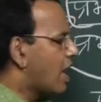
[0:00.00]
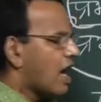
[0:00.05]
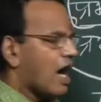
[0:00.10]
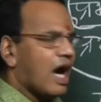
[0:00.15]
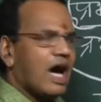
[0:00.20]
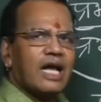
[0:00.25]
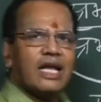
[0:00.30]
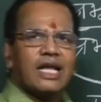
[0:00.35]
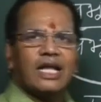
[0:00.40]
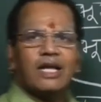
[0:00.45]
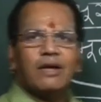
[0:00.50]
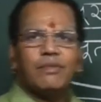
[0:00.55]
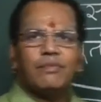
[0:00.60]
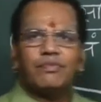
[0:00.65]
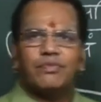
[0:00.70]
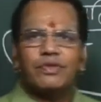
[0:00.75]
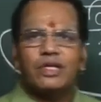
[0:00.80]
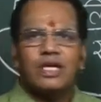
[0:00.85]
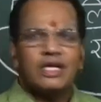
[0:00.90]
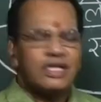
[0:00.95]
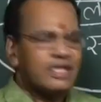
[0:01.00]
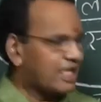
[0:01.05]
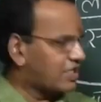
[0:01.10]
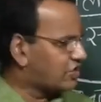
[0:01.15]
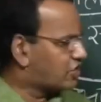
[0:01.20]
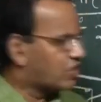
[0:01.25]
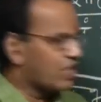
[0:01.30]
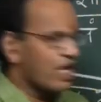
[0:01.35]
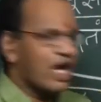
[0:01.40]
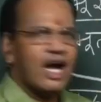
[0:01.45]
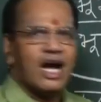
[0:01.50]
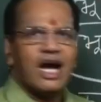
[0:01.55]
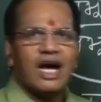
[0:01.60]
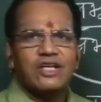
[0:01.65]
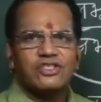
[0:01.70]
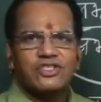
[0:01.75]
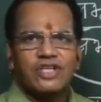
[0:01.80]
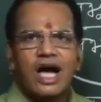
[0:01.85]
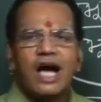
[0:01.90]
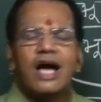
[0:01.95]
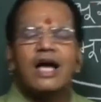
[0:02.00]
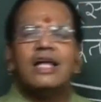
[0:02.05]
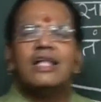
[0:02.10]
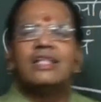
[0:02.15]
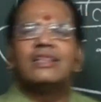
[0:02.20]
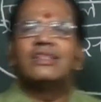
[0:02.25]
Ananam Yasyaha sa.